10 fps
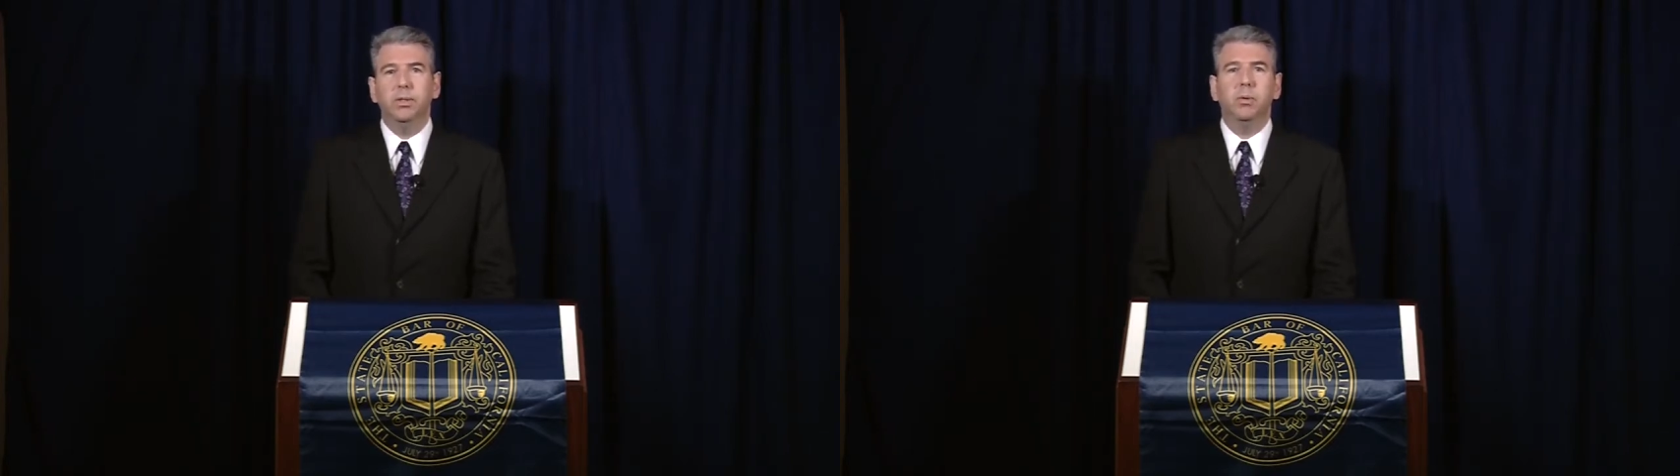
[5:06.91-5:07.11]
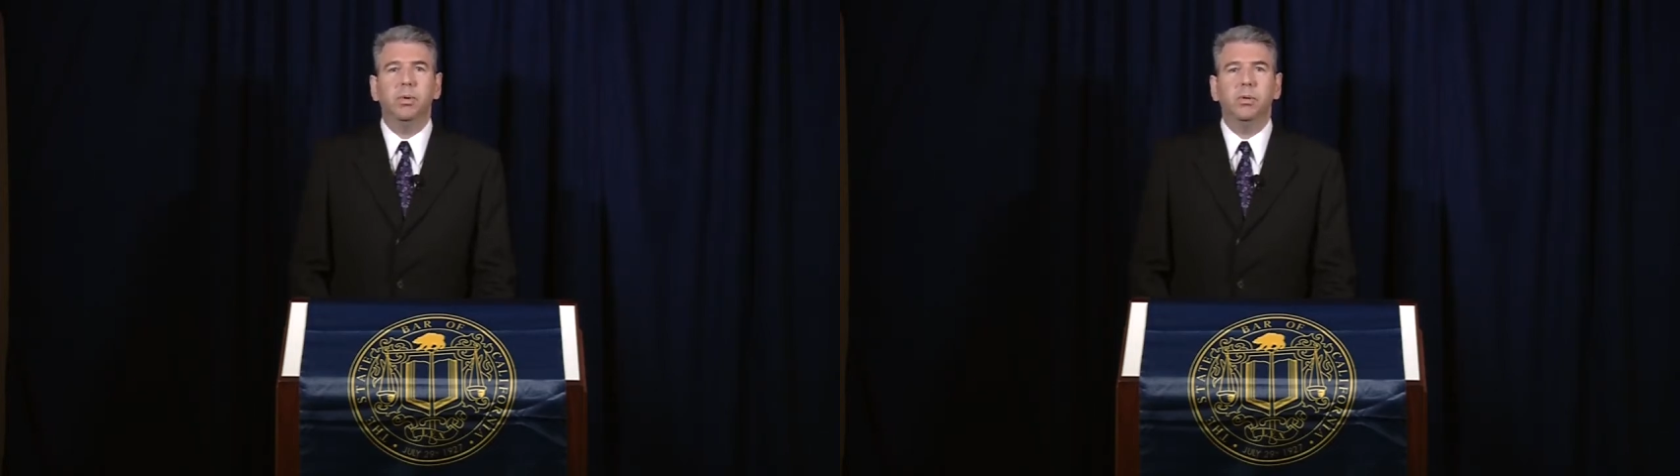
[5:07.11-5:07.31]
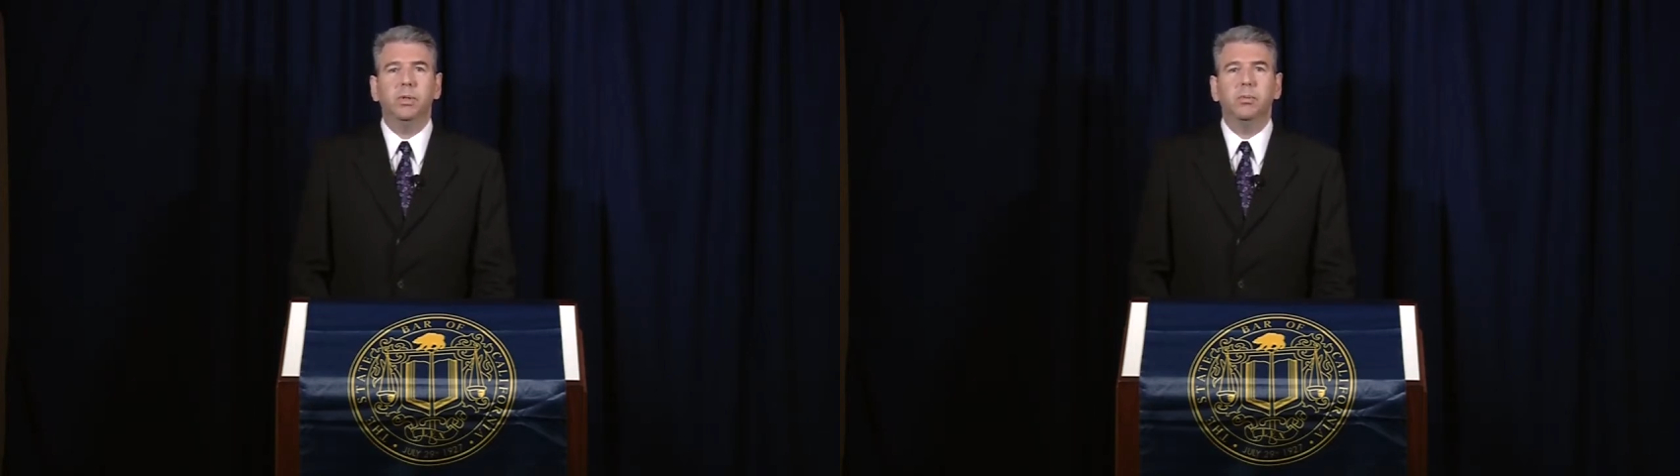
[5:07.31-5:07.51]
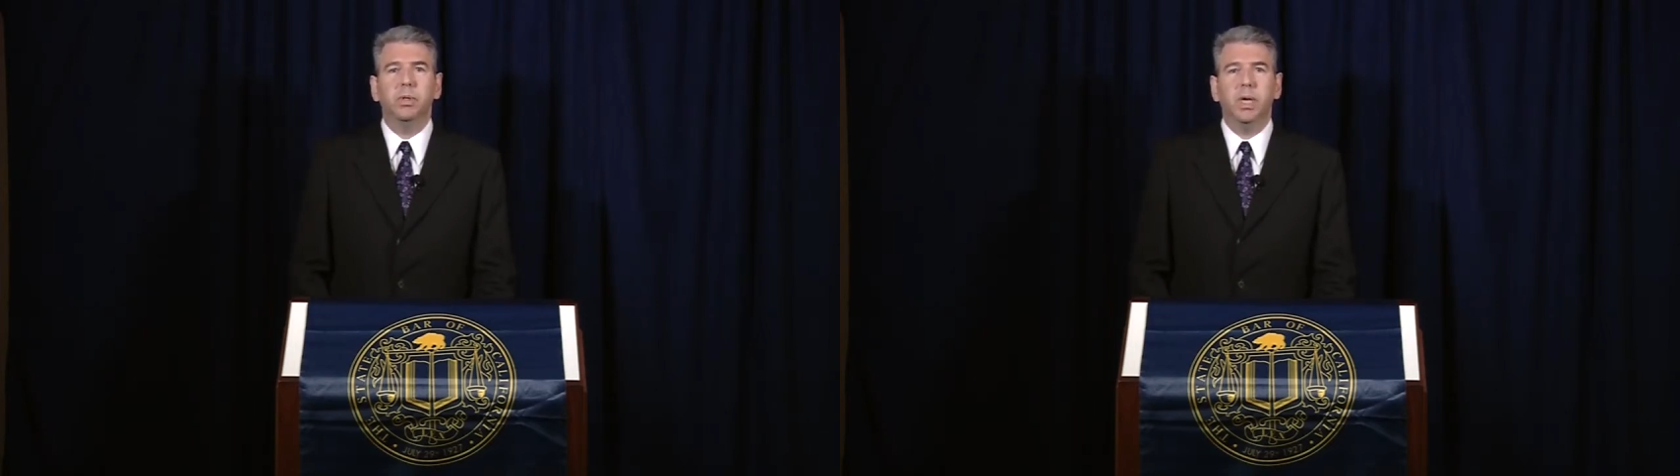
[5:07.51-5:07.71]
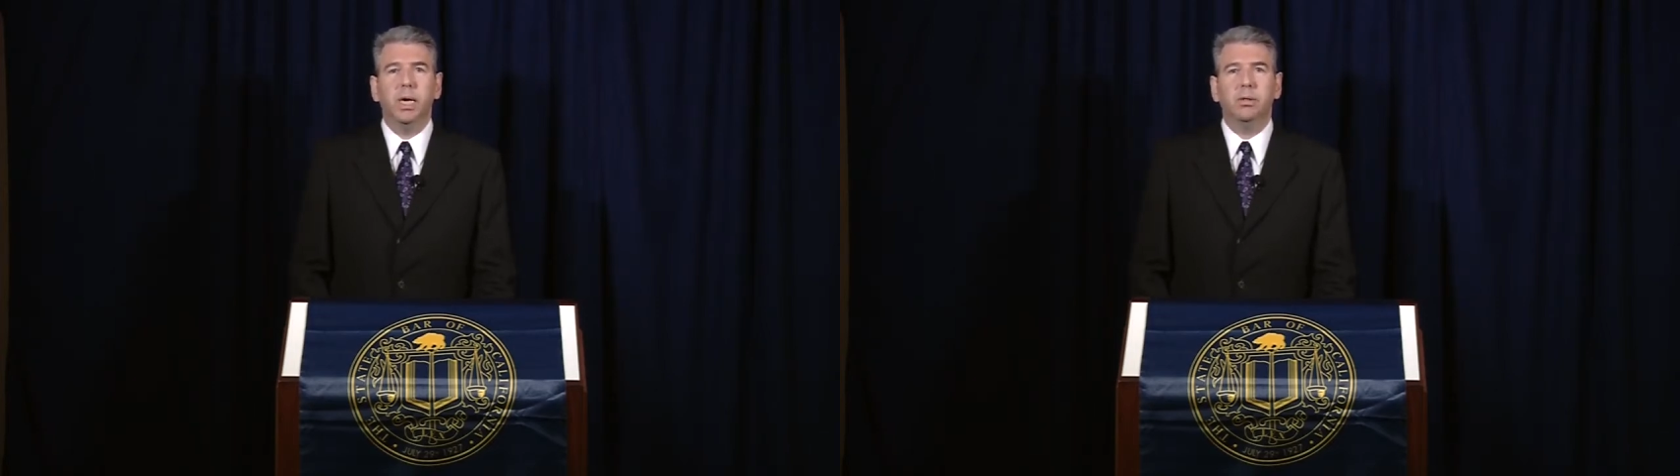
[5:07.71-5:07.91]
supposed to
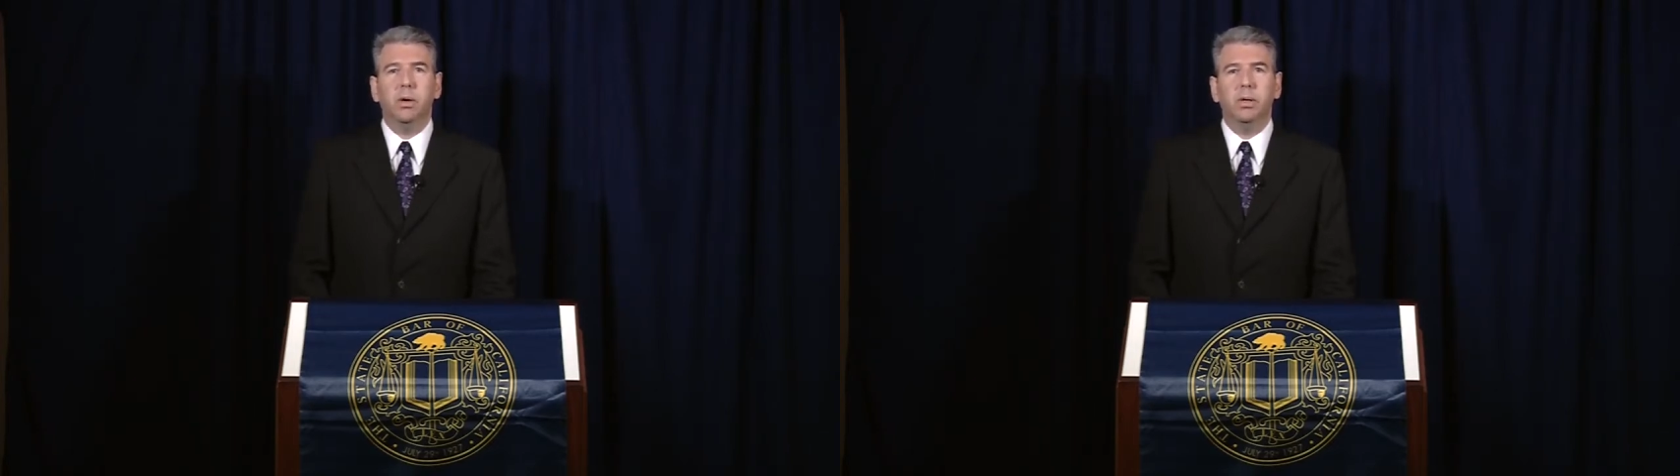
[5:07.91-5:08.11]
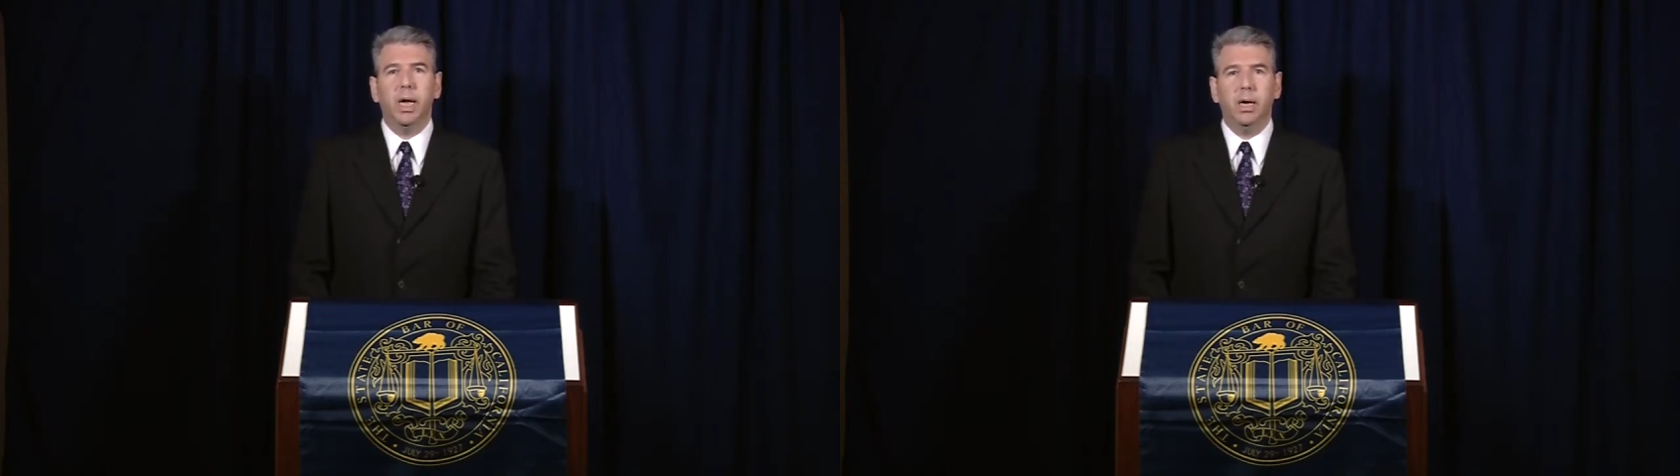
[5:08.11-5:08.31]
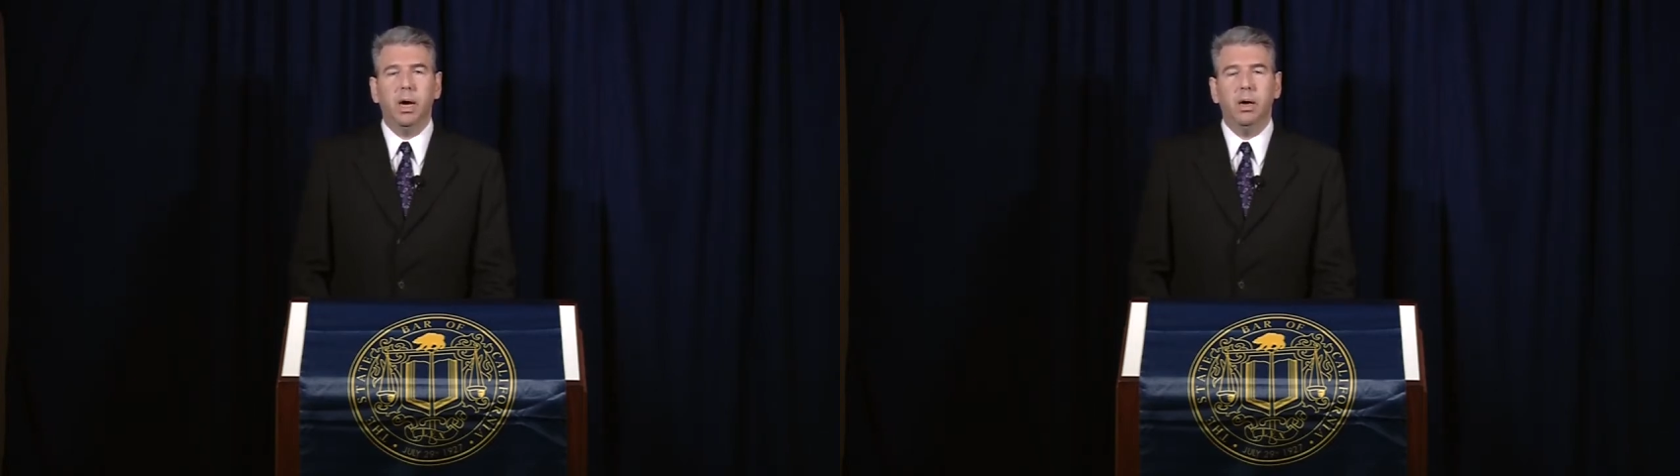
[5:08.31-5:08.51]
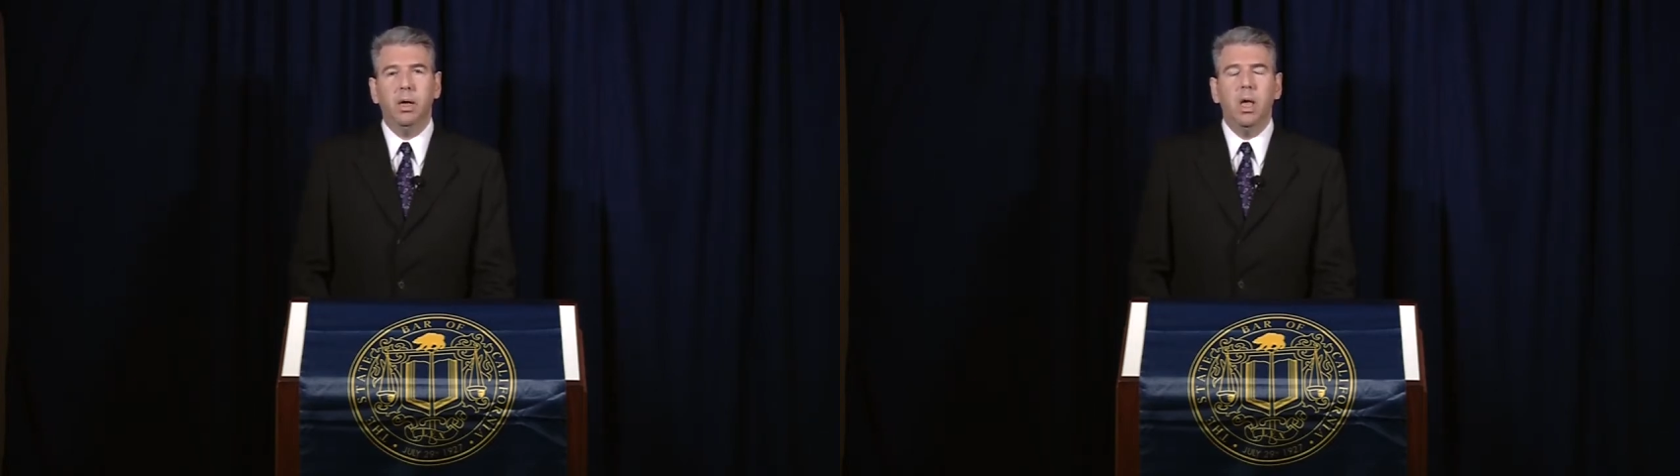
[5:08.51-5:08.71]
protect our data?